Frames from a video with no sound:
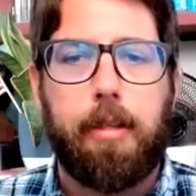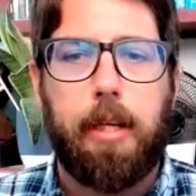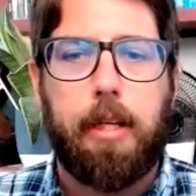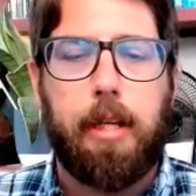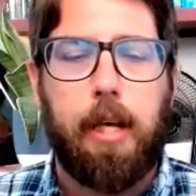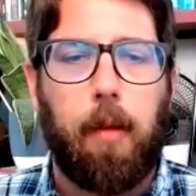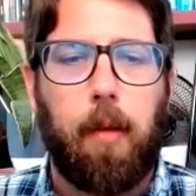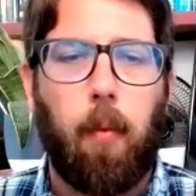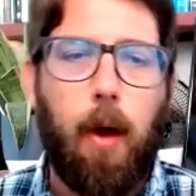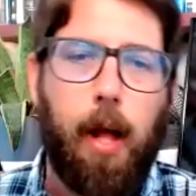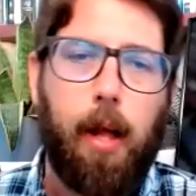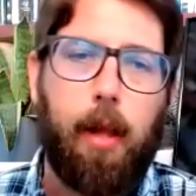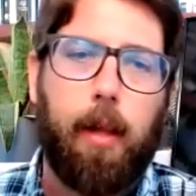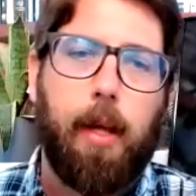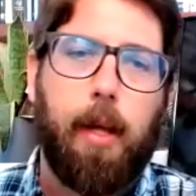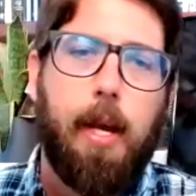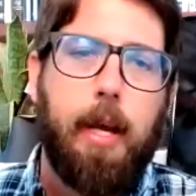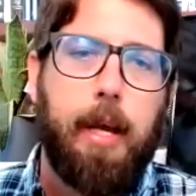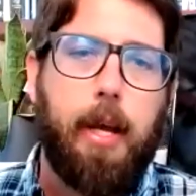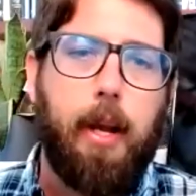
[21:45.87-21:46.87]
They tell them,
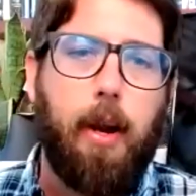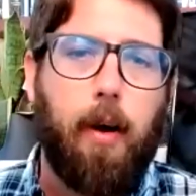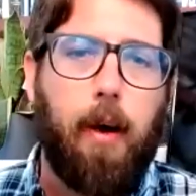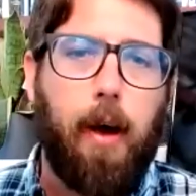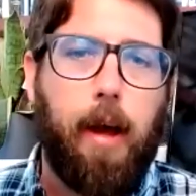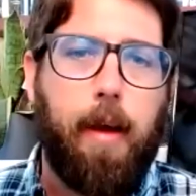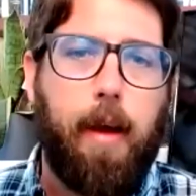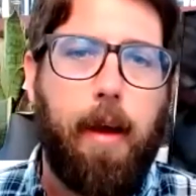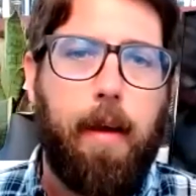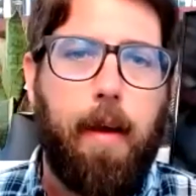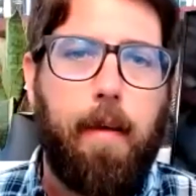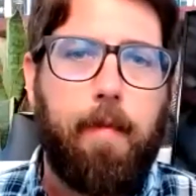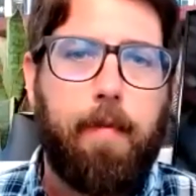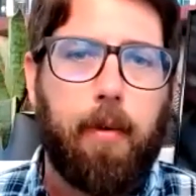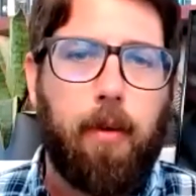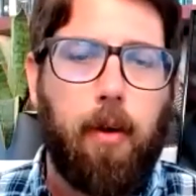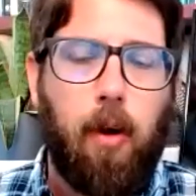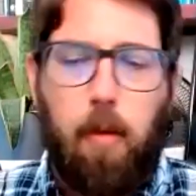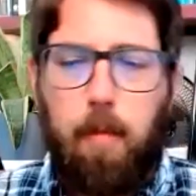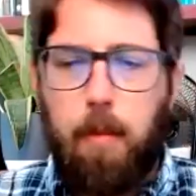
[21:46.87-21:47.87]
well, if
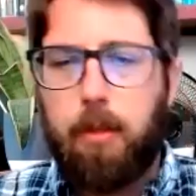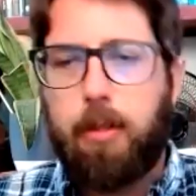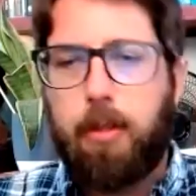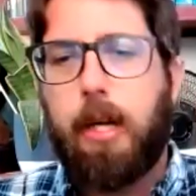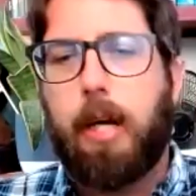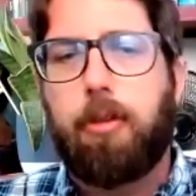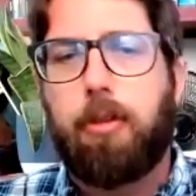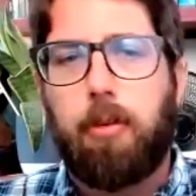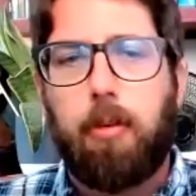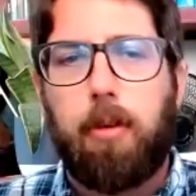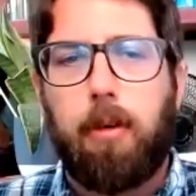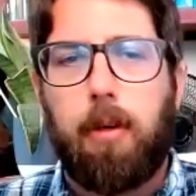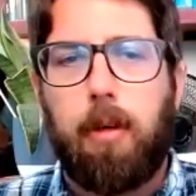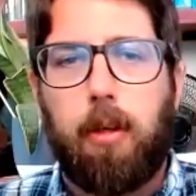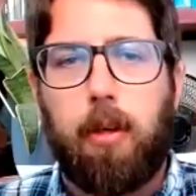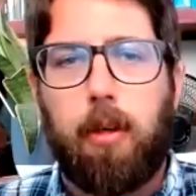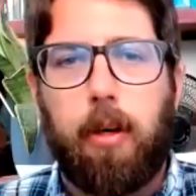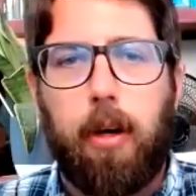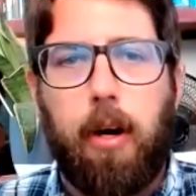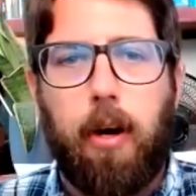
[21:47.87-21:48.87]
you're a
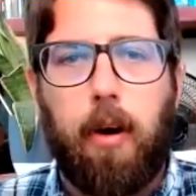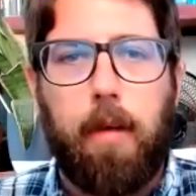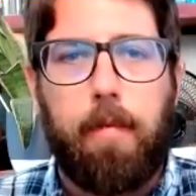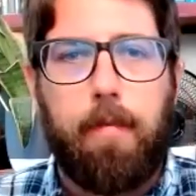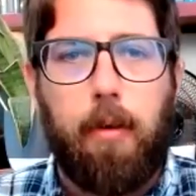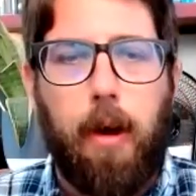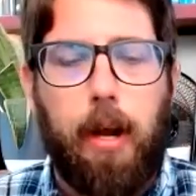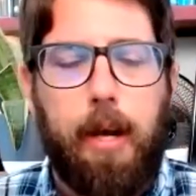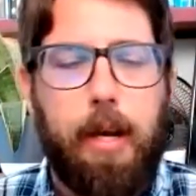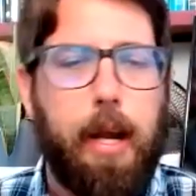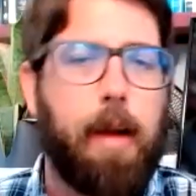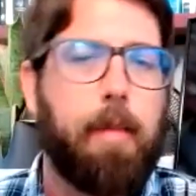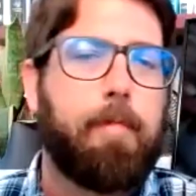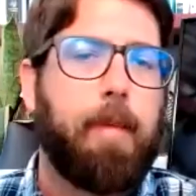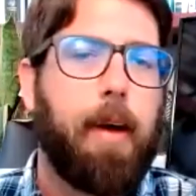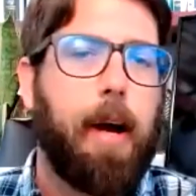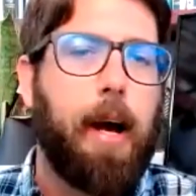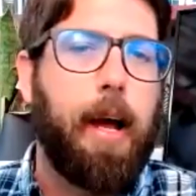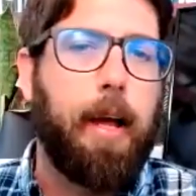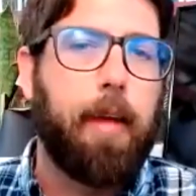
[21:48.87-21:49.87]
homosexual or if you
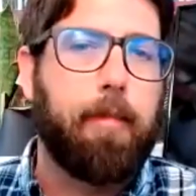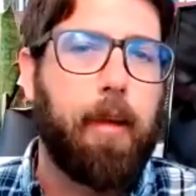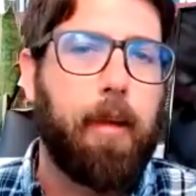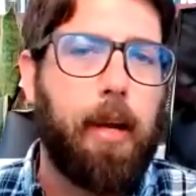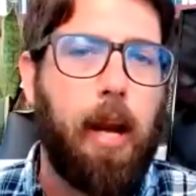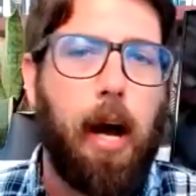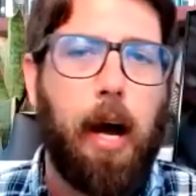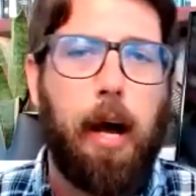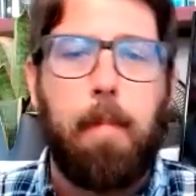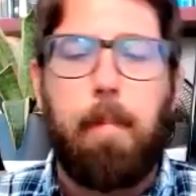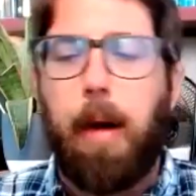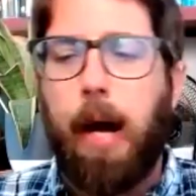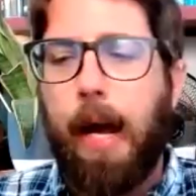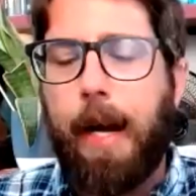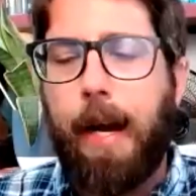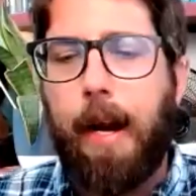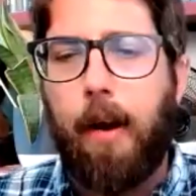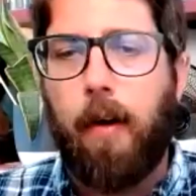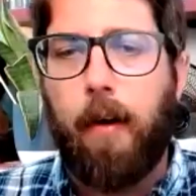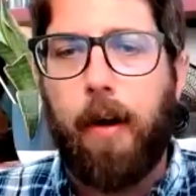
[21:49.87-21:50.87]
identify as a
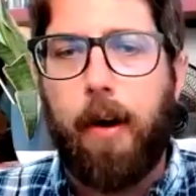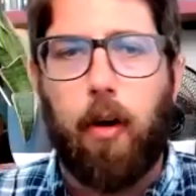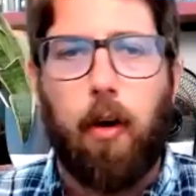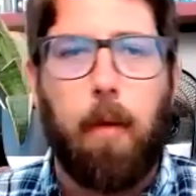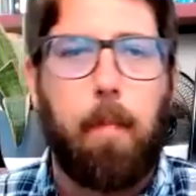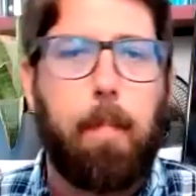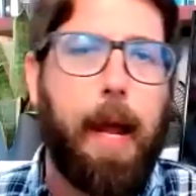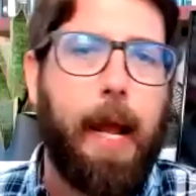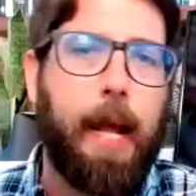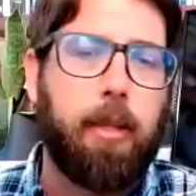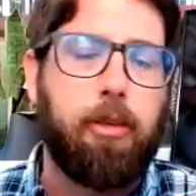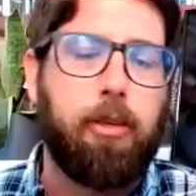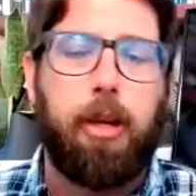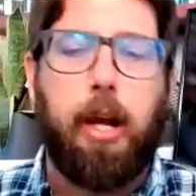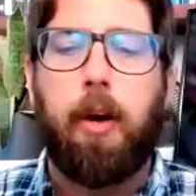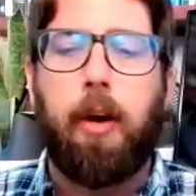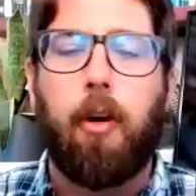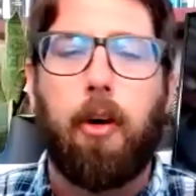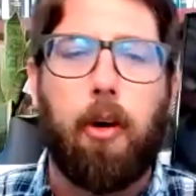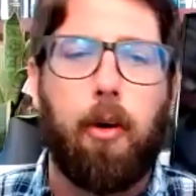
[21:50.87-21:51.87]
non-binary or a
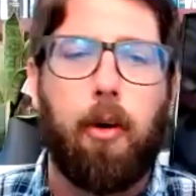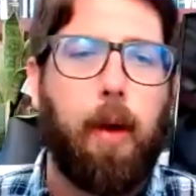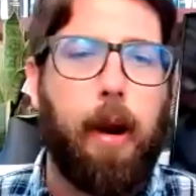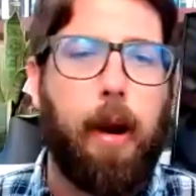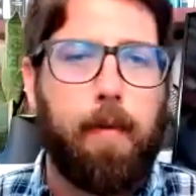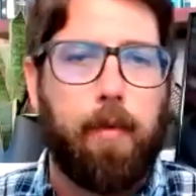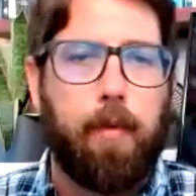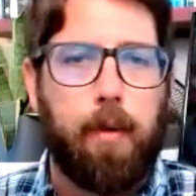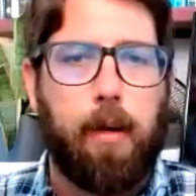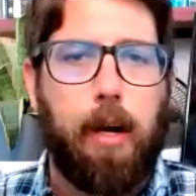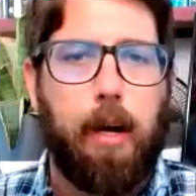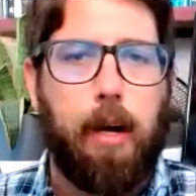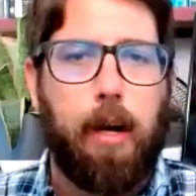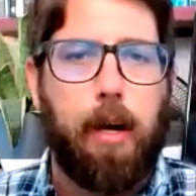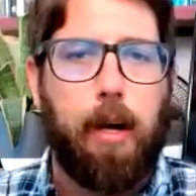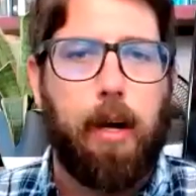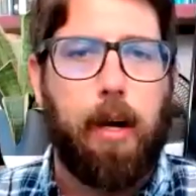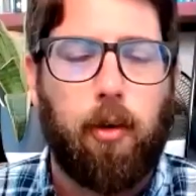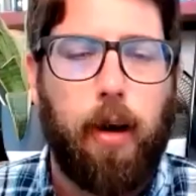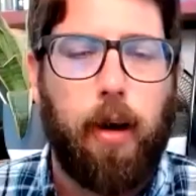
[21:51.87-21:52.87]
pangender or whatever,
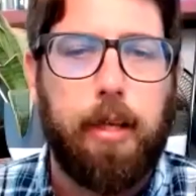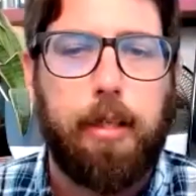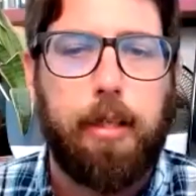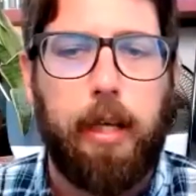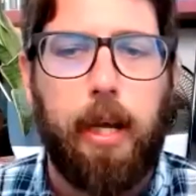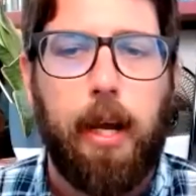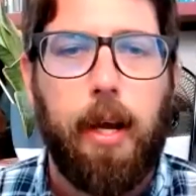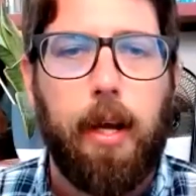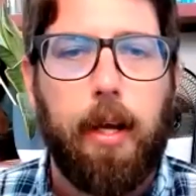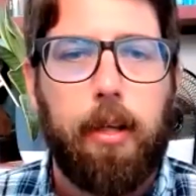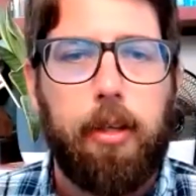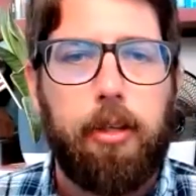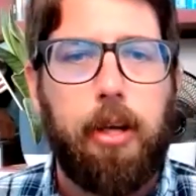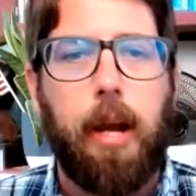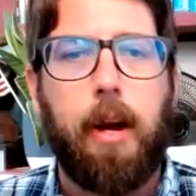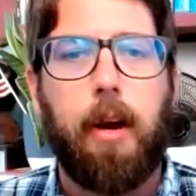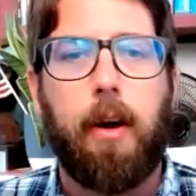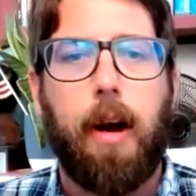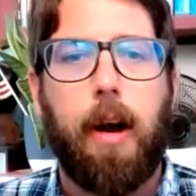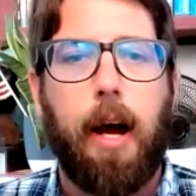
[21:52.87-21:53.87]
crazy
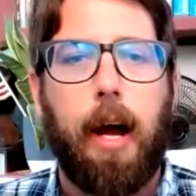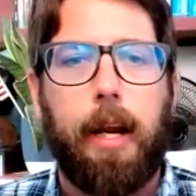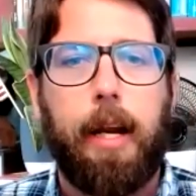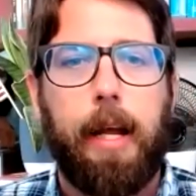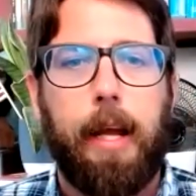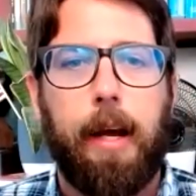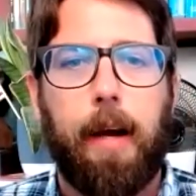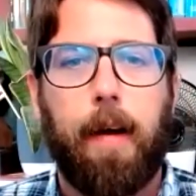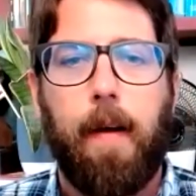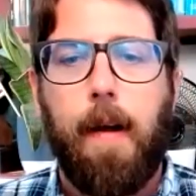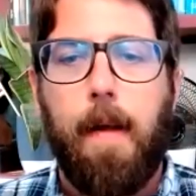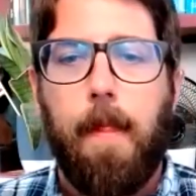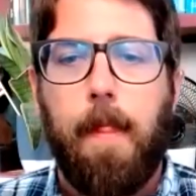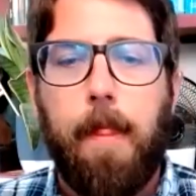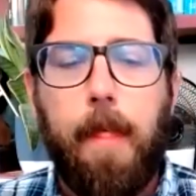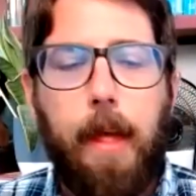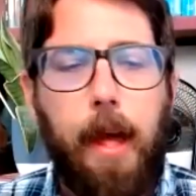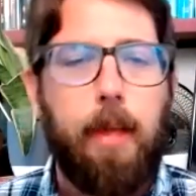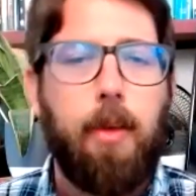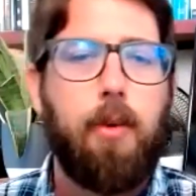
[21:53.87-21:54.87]
gender idea,
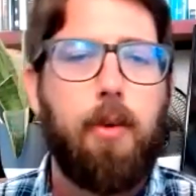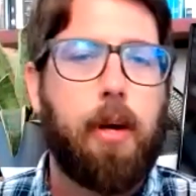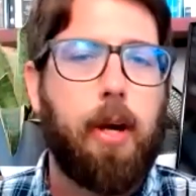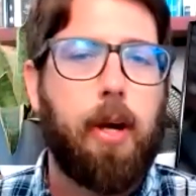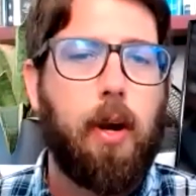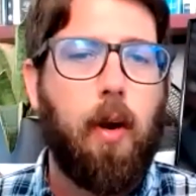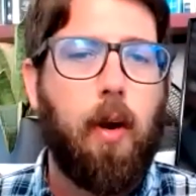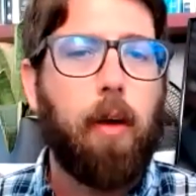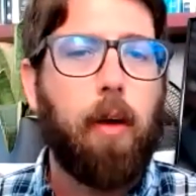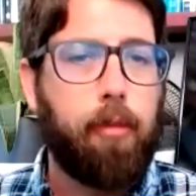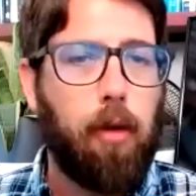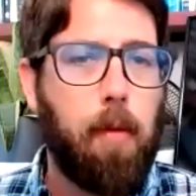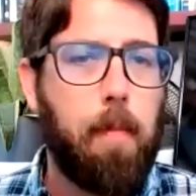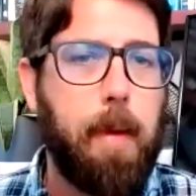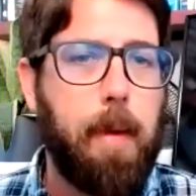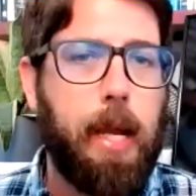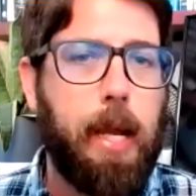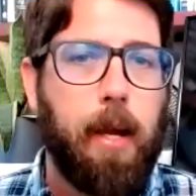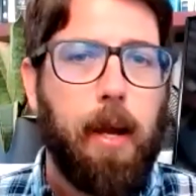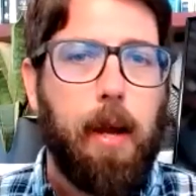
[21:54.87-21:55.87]
then you can also
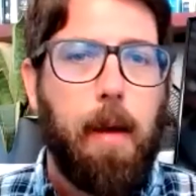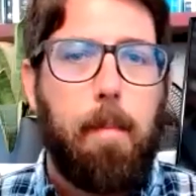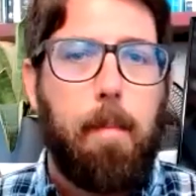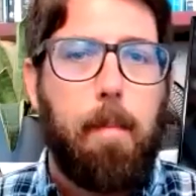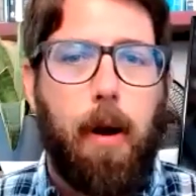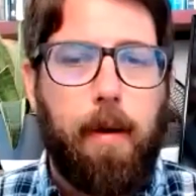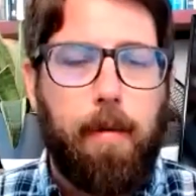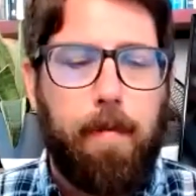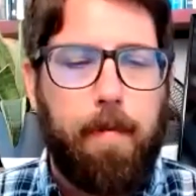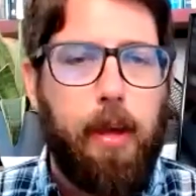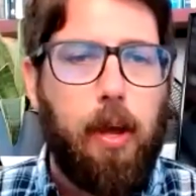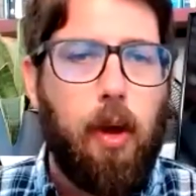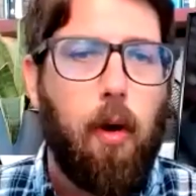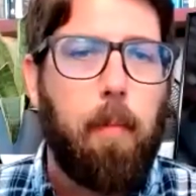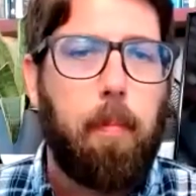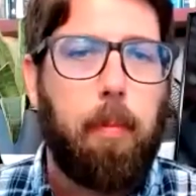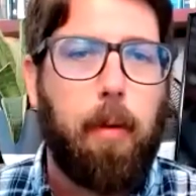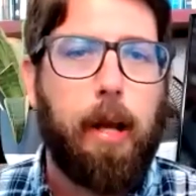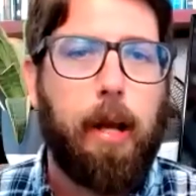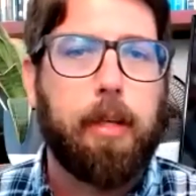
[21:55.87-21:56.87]
be part of the
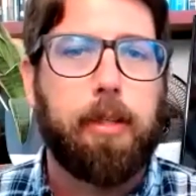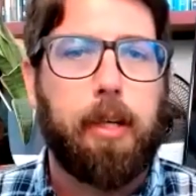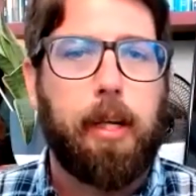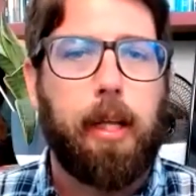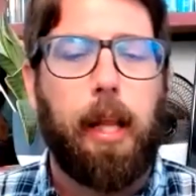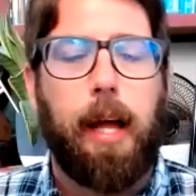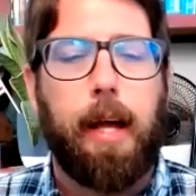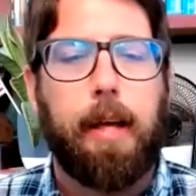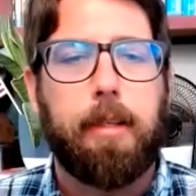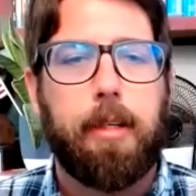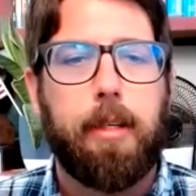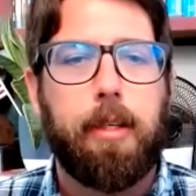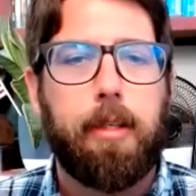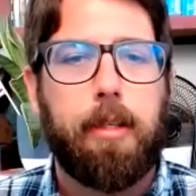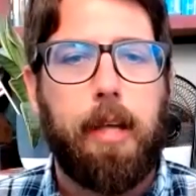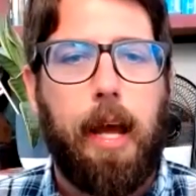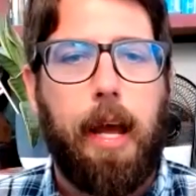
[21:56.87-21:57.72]
oppressed classes.